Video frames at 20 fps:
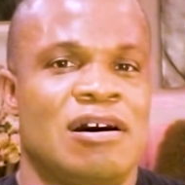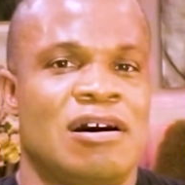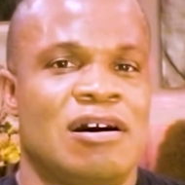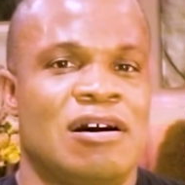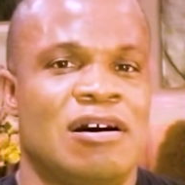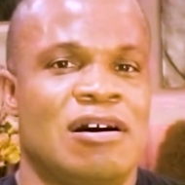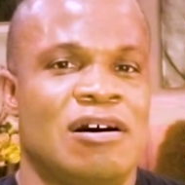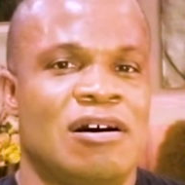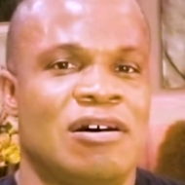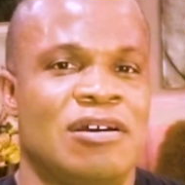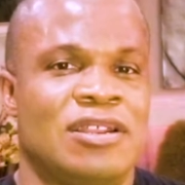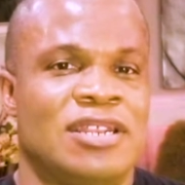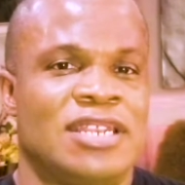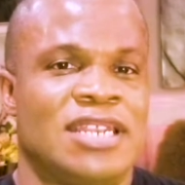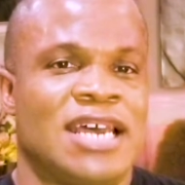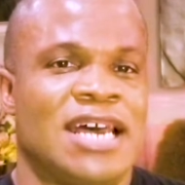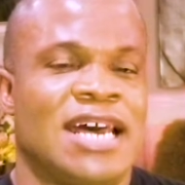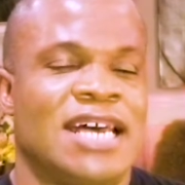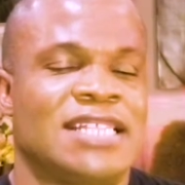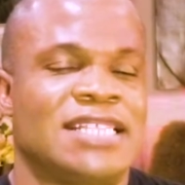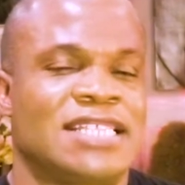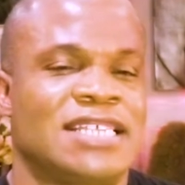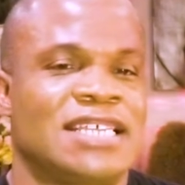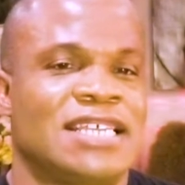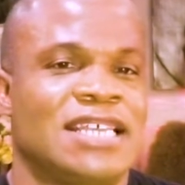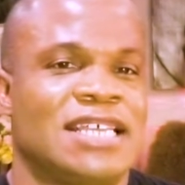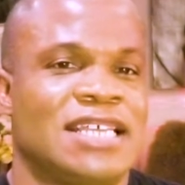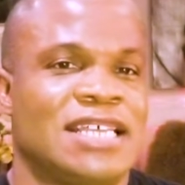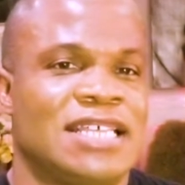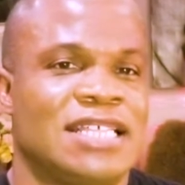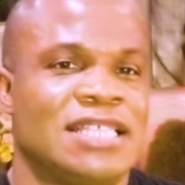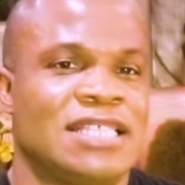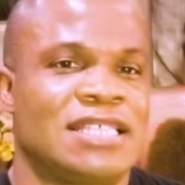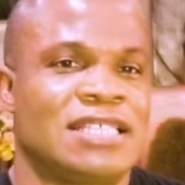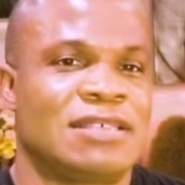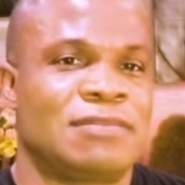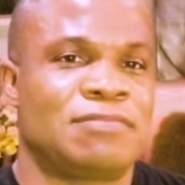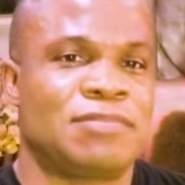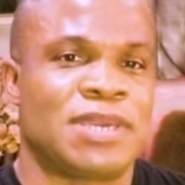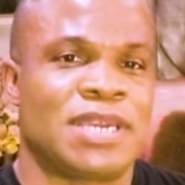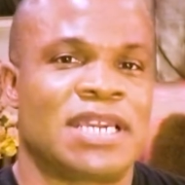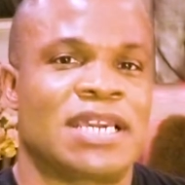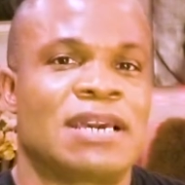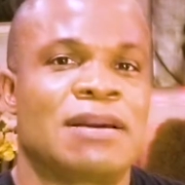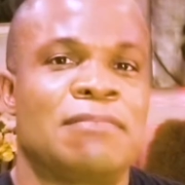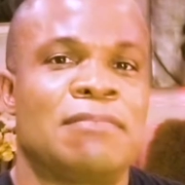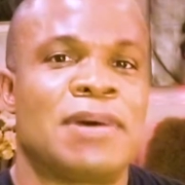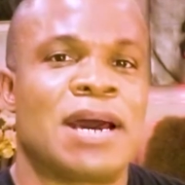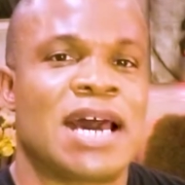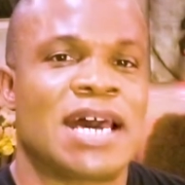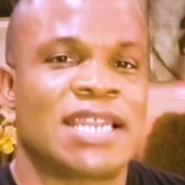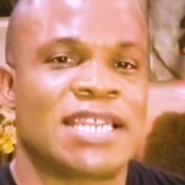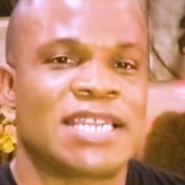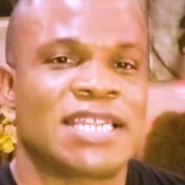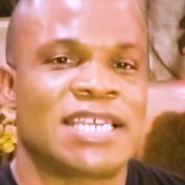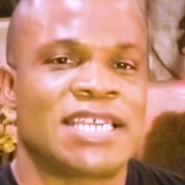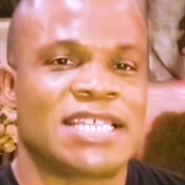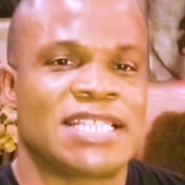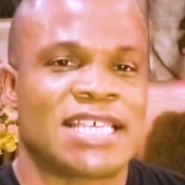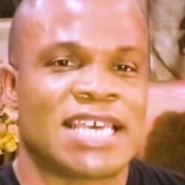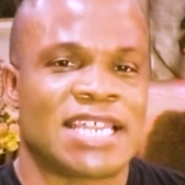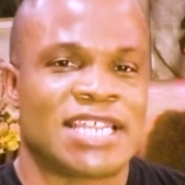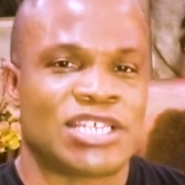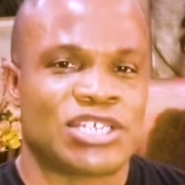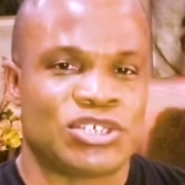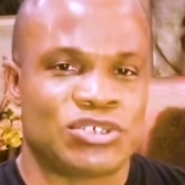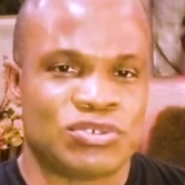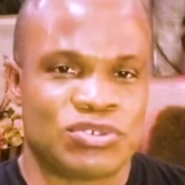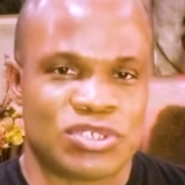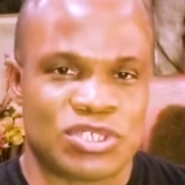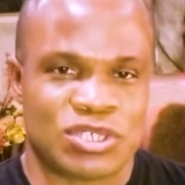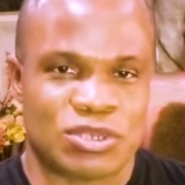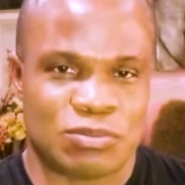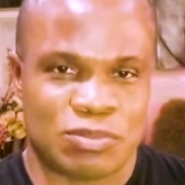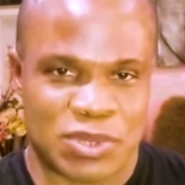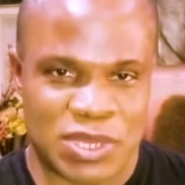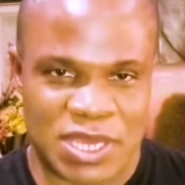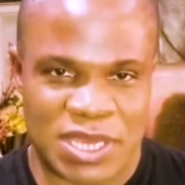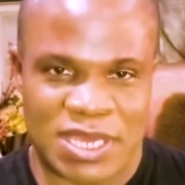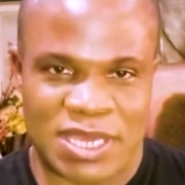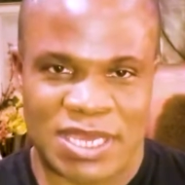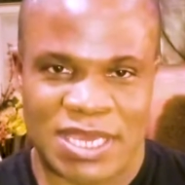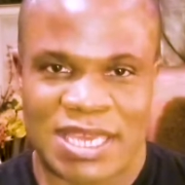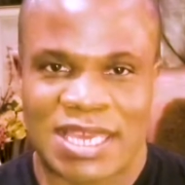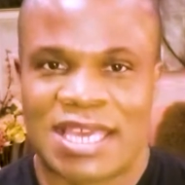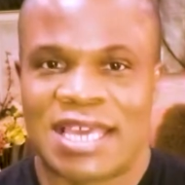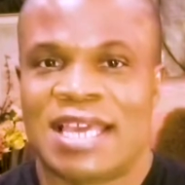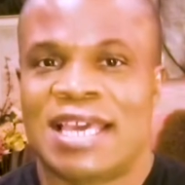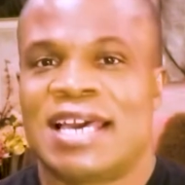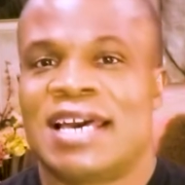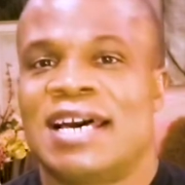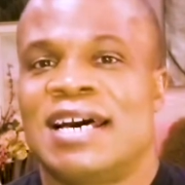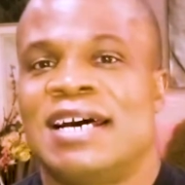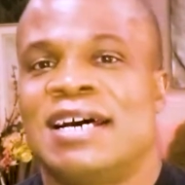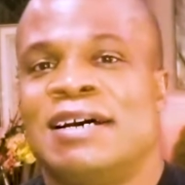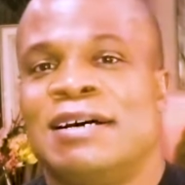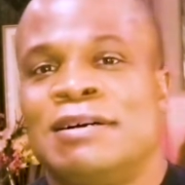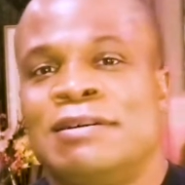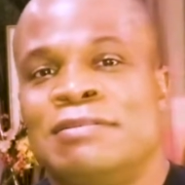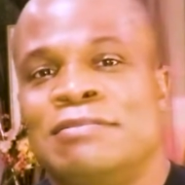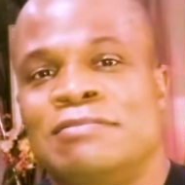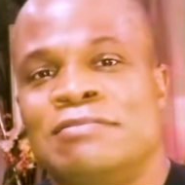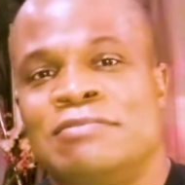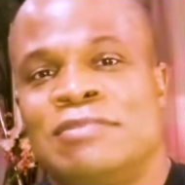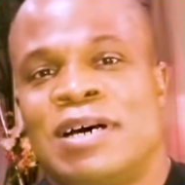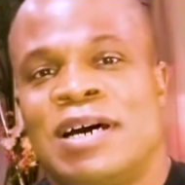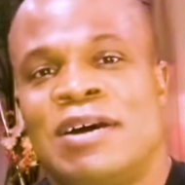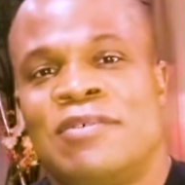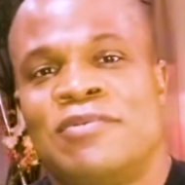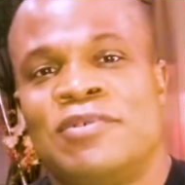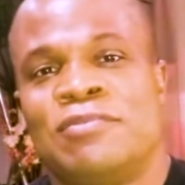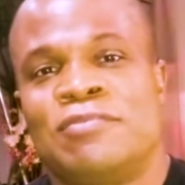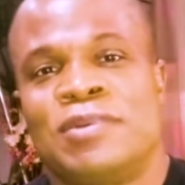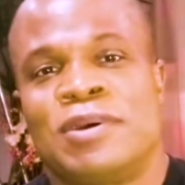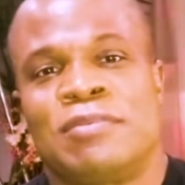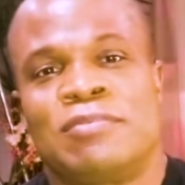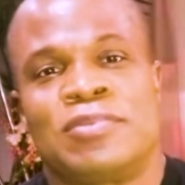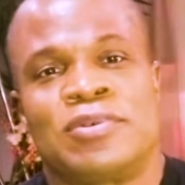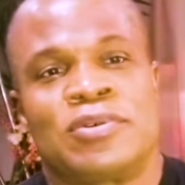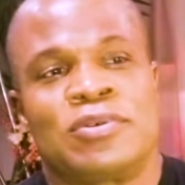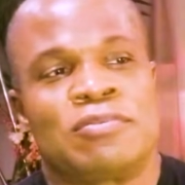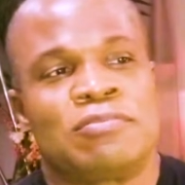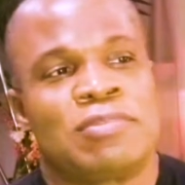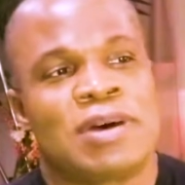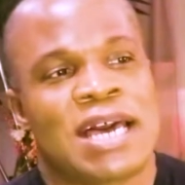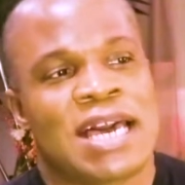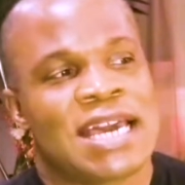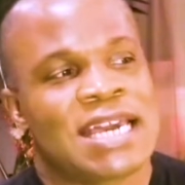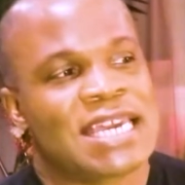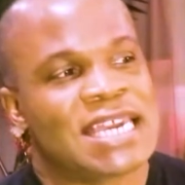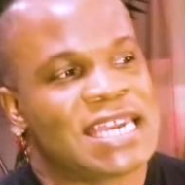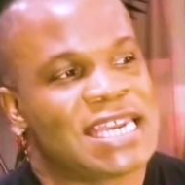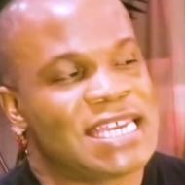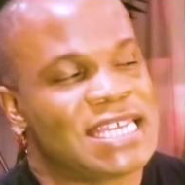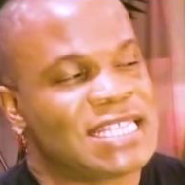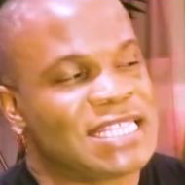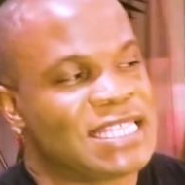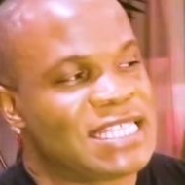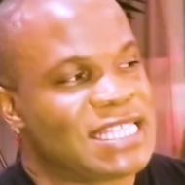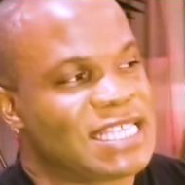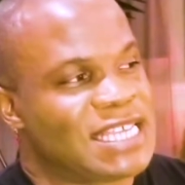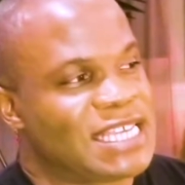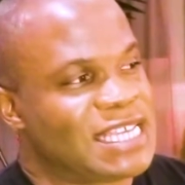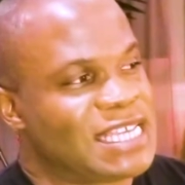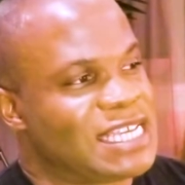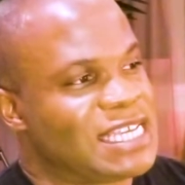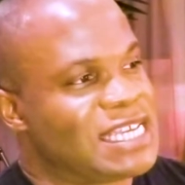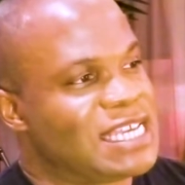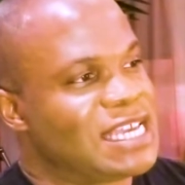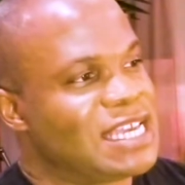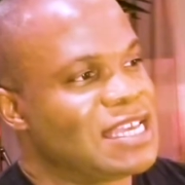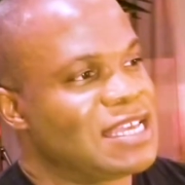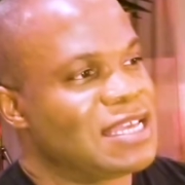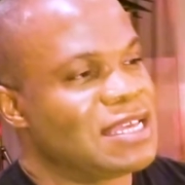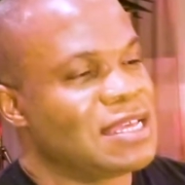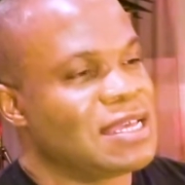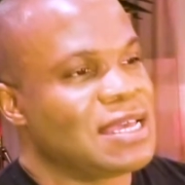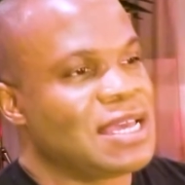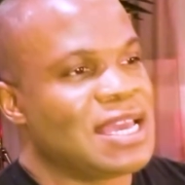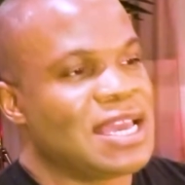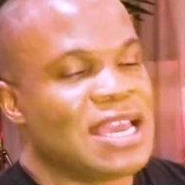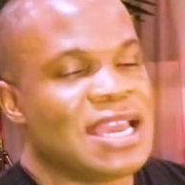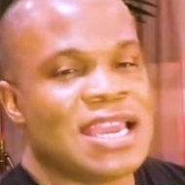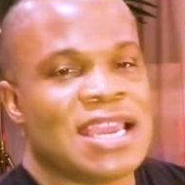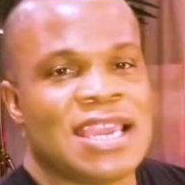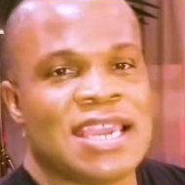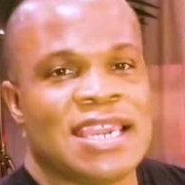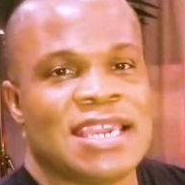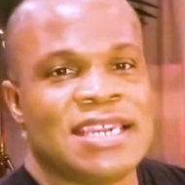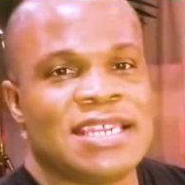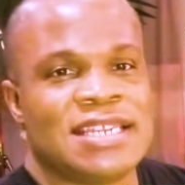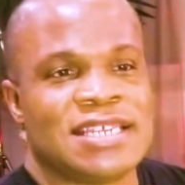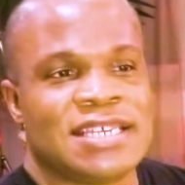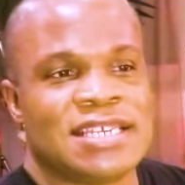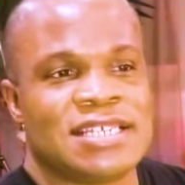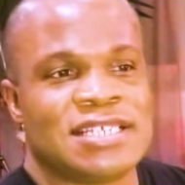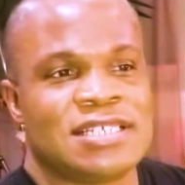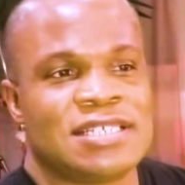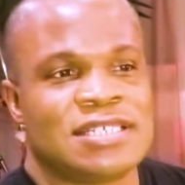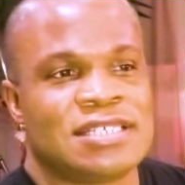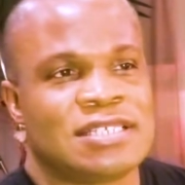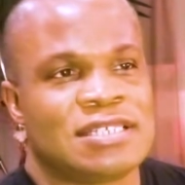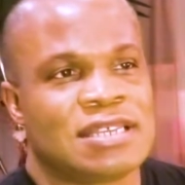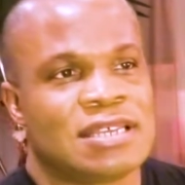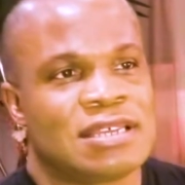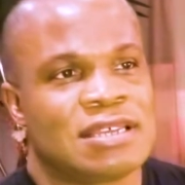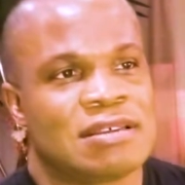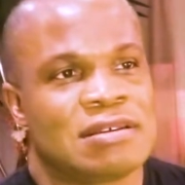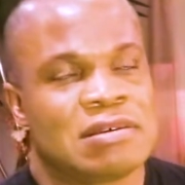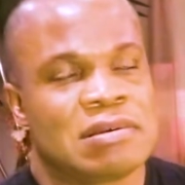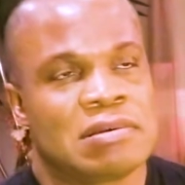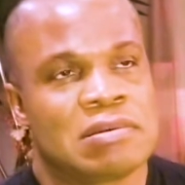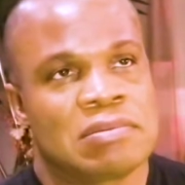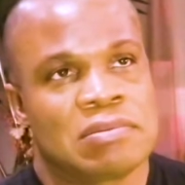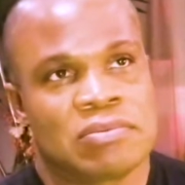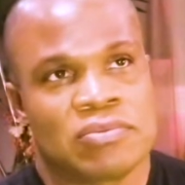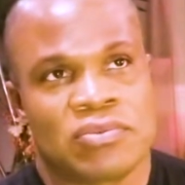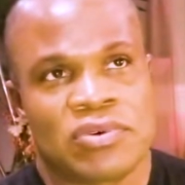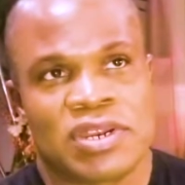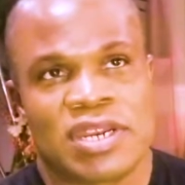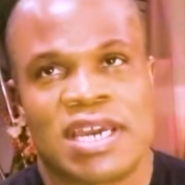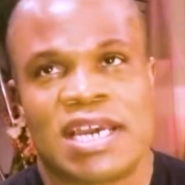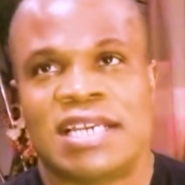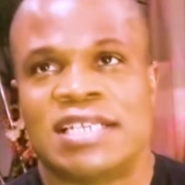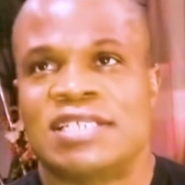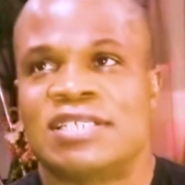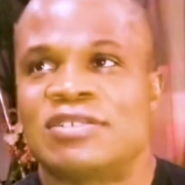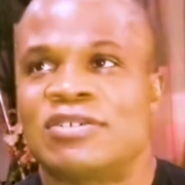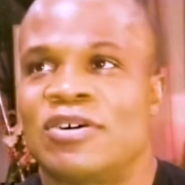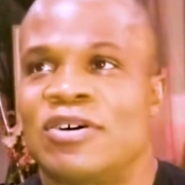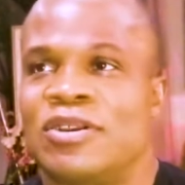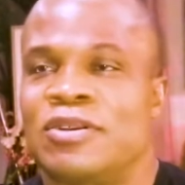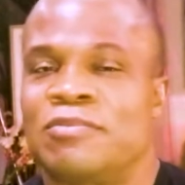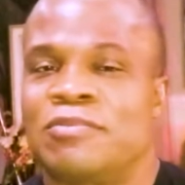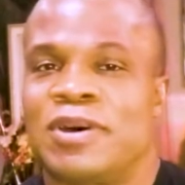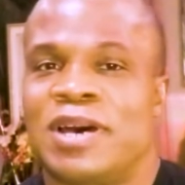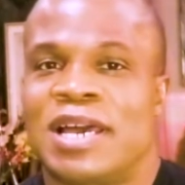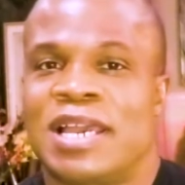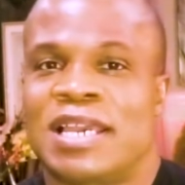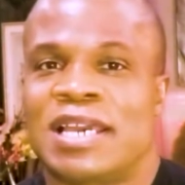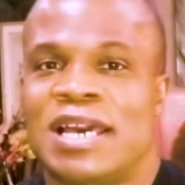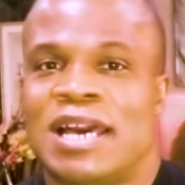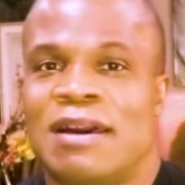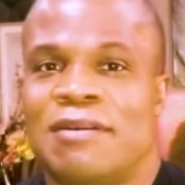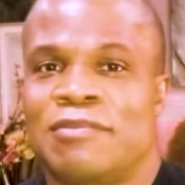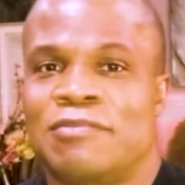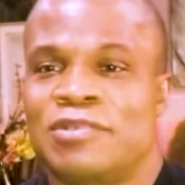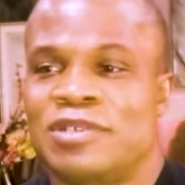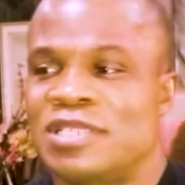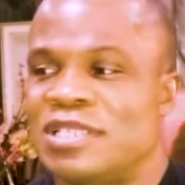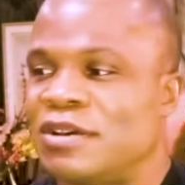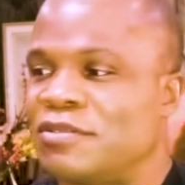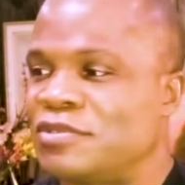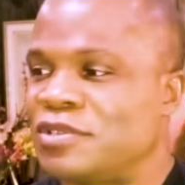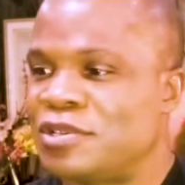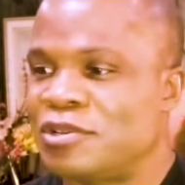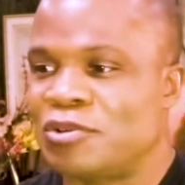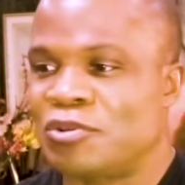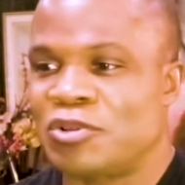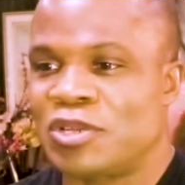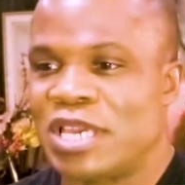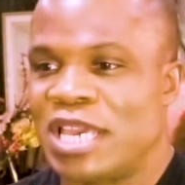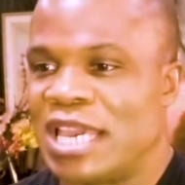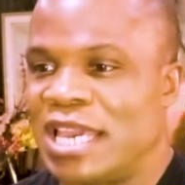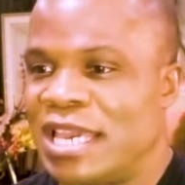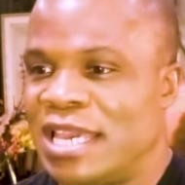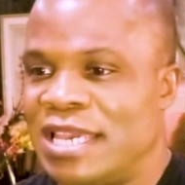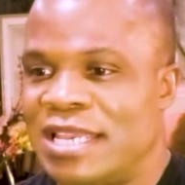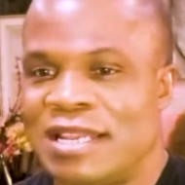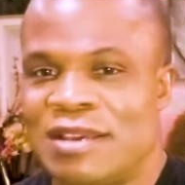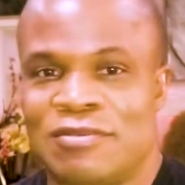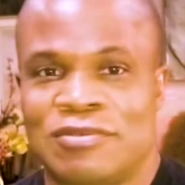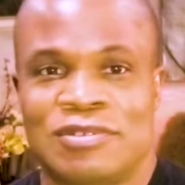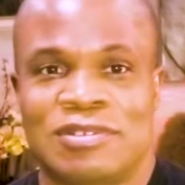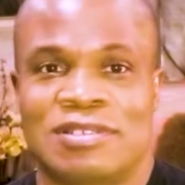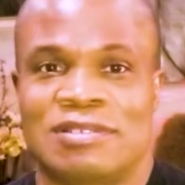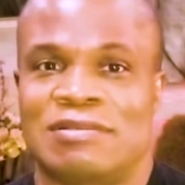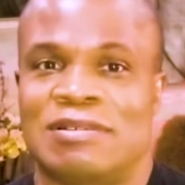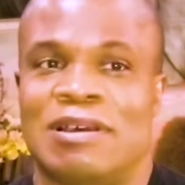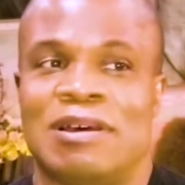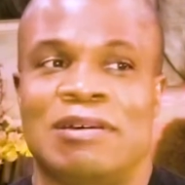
are not the big commodity that it used to be. I remember back in the 80s when I started buying comic books. I was a little kid. I was